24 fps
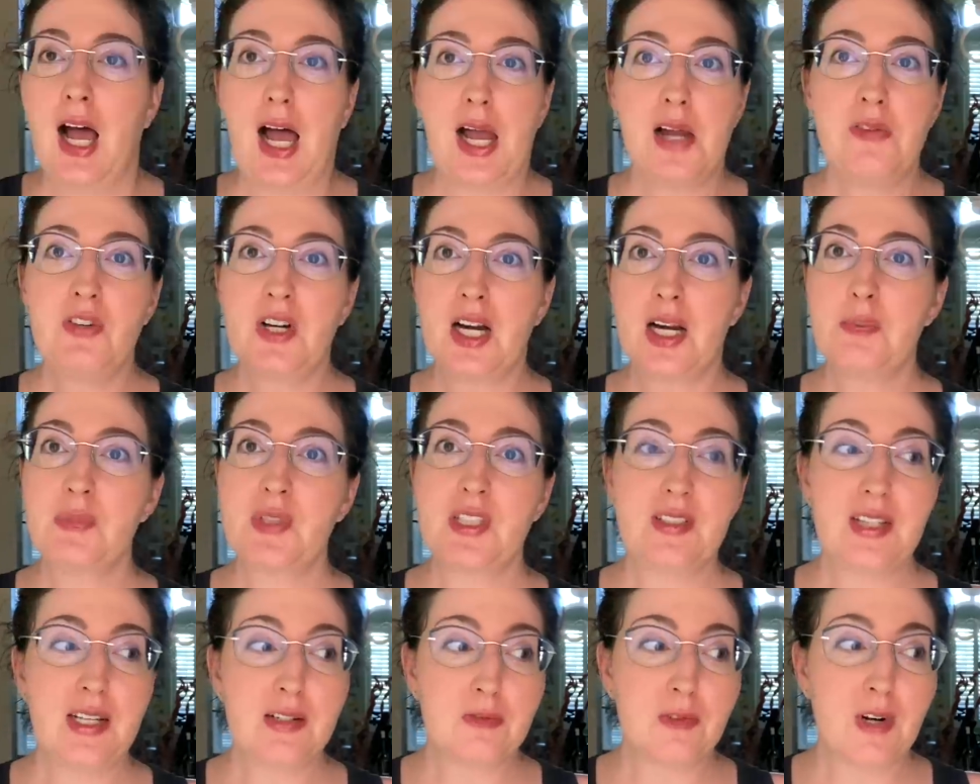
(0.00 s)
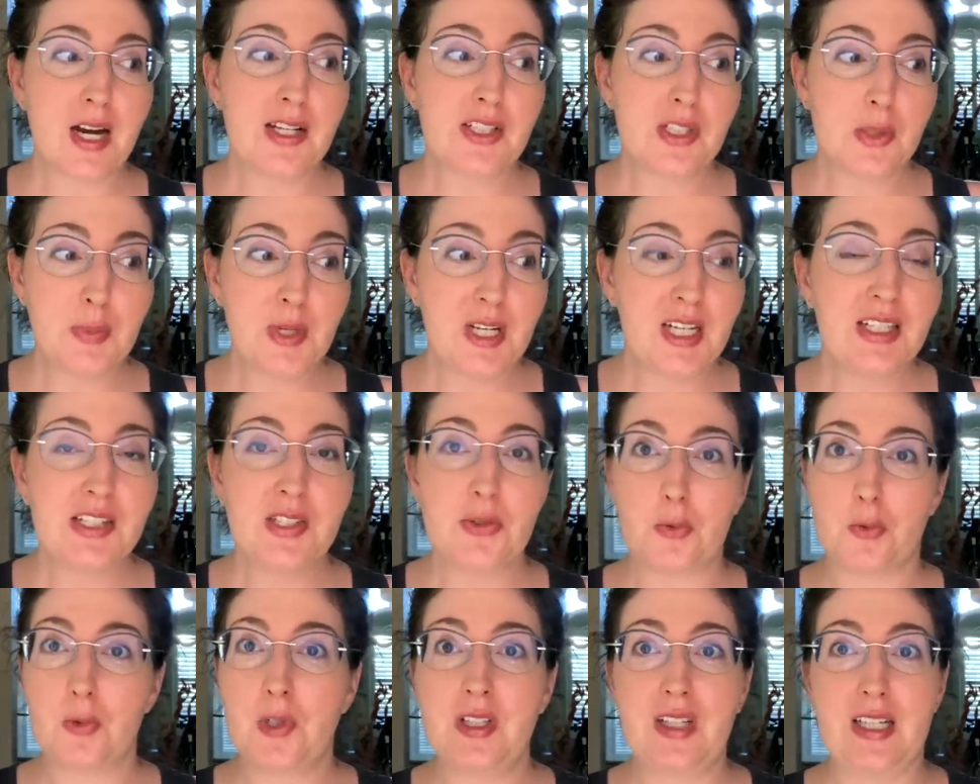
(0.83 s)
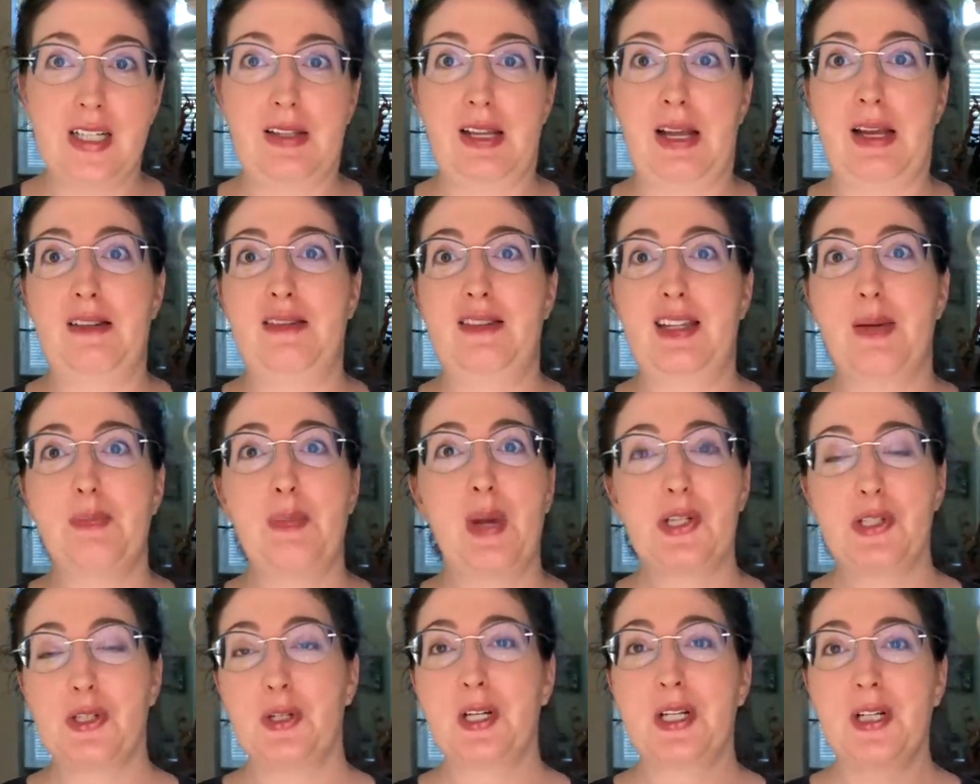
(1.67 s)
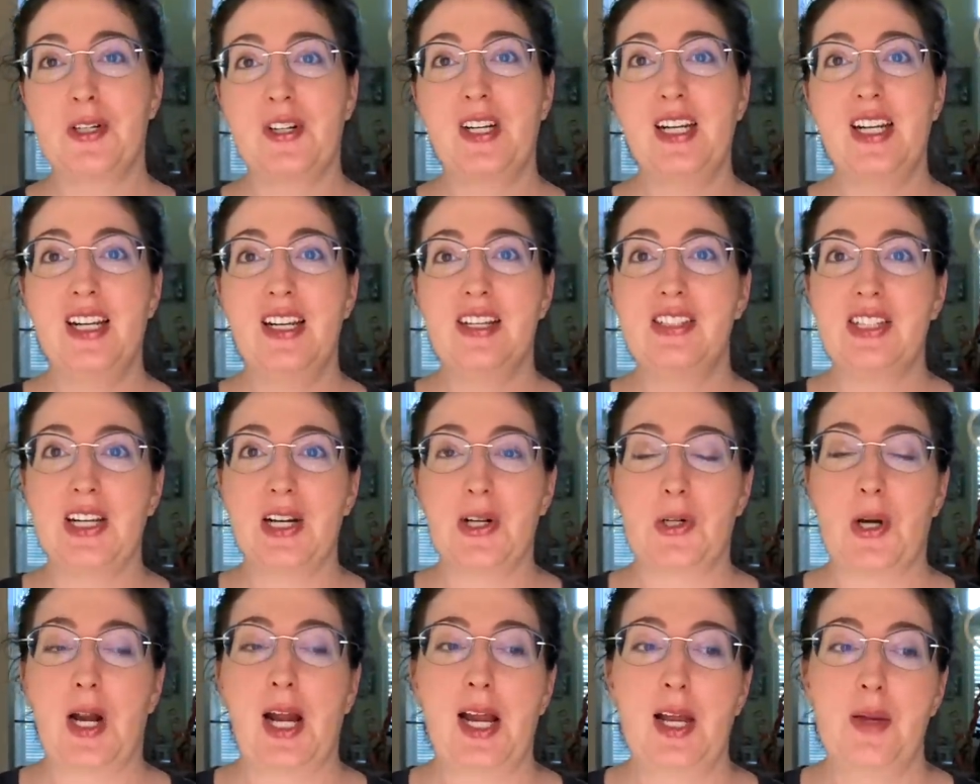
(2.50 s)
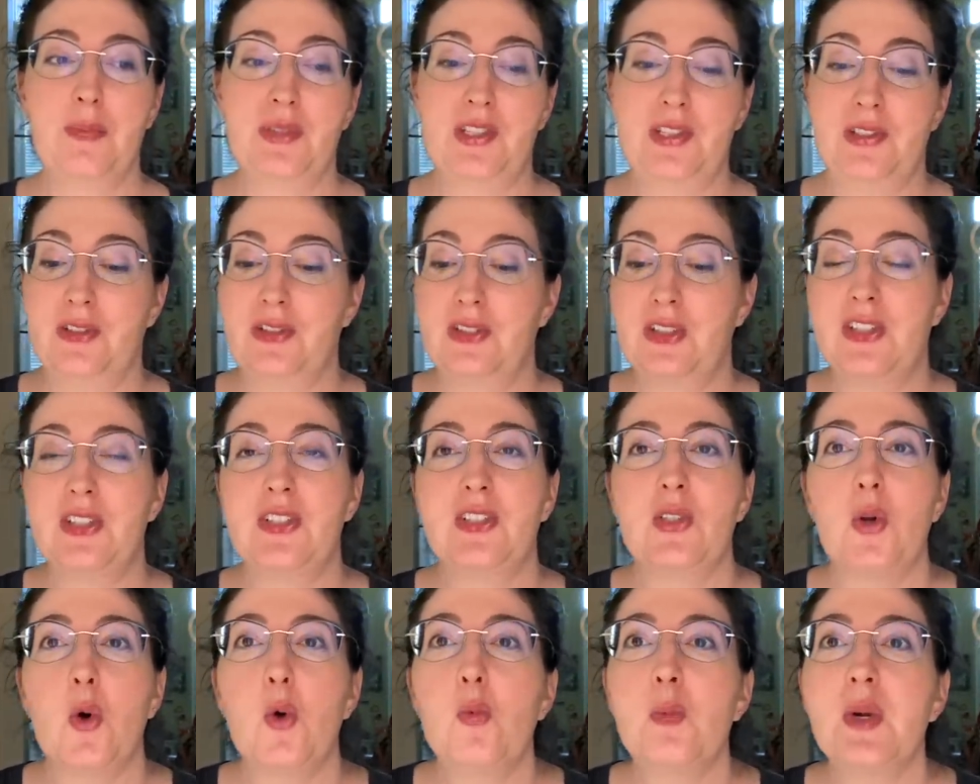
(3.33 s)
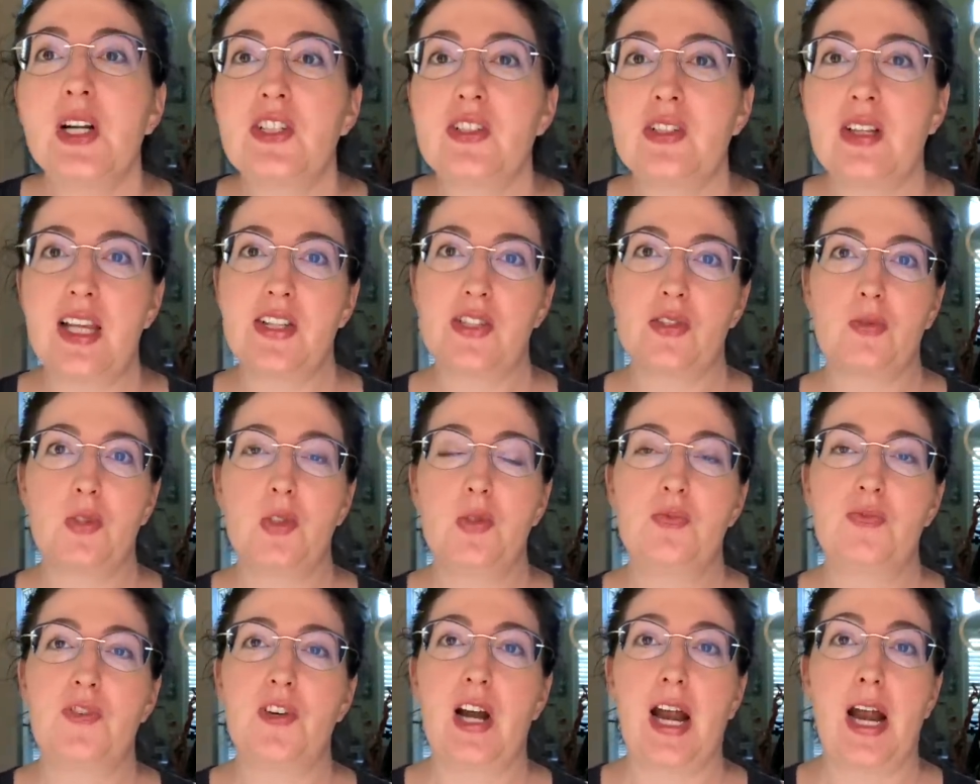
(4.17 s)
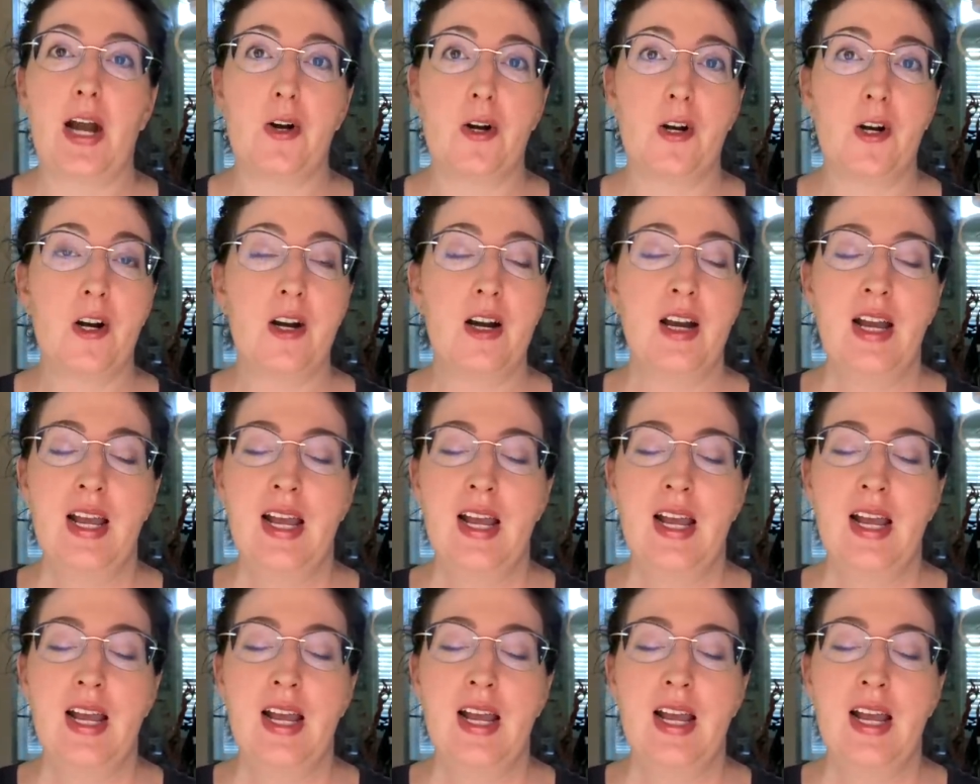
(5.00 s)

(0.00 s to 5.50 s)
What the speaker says: I've come to love recipes, really, that measure ingredients in grams. There's so much less room for error.